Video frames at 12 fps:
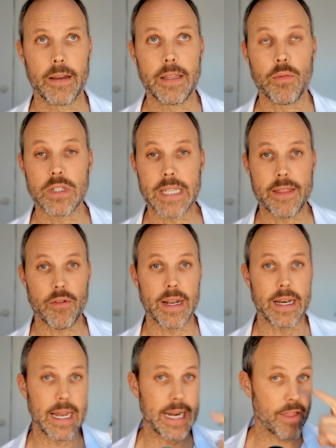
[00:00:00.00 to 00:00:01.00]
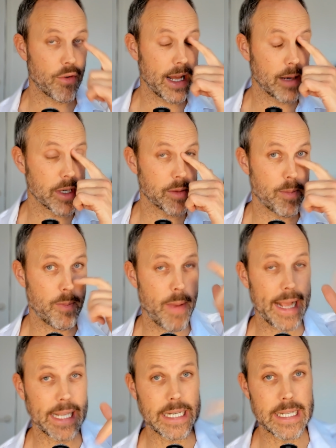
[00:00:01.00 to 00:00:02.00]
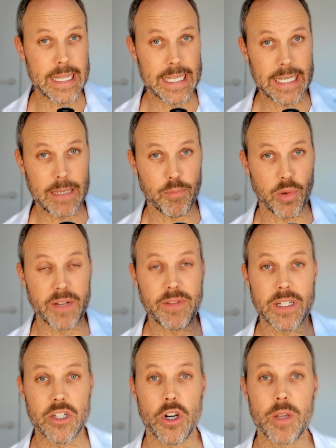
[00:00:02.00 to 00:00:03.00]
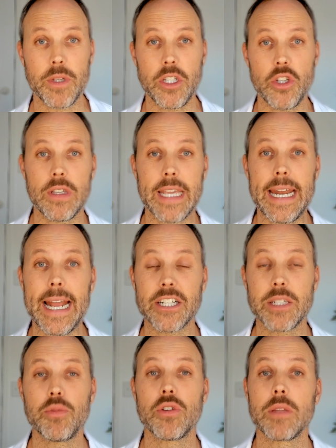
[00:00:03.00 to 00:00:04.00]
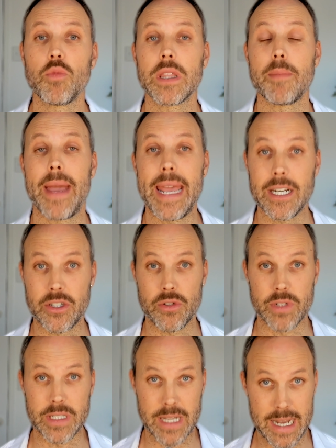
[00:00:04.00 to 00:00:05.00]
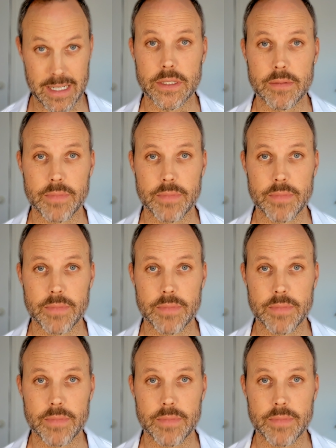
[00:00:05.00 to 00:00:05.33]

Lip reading: There was another element. Back in the briefing document, you can actually put in what the mandatories are.